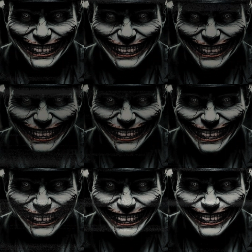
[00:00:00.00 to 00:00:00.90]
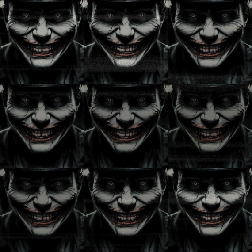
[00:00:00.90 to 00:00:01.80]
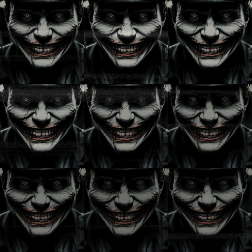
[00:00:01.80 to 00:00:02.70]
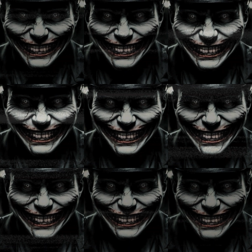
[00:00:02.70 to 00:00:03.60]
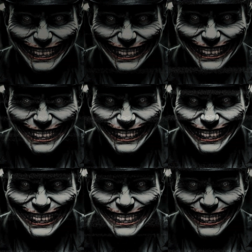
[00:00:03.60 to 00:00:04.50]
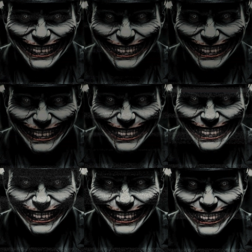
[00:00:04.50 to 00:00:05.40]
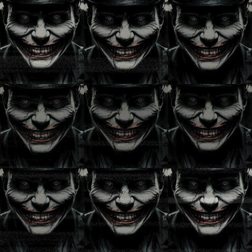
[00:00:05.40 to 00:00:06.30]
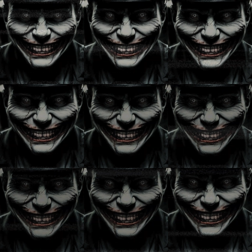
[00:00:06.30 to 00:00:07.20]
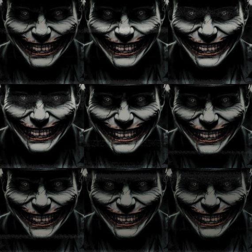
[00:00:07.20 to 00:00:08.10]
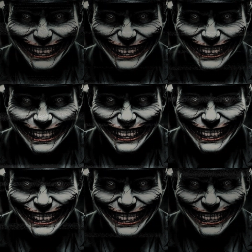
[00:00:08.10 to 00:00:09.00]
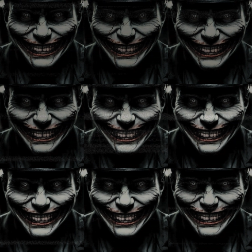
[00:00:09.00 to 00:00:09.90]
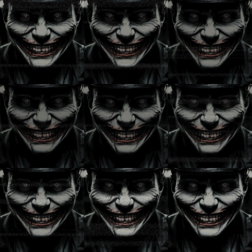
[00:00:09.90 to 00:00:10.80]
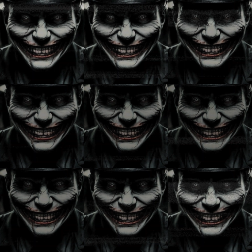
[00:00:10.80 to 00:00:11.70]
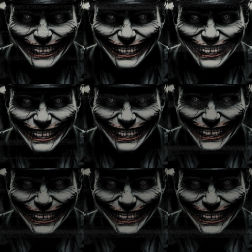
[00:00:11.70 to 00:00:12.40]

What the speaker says: Her companion, a guy about the same age, choked slightly on the pint of beer he'd been downing. Dropping it to the wooden table with a clunk, he wiped at his mouth with the sleeve of his jumper, still sputtering.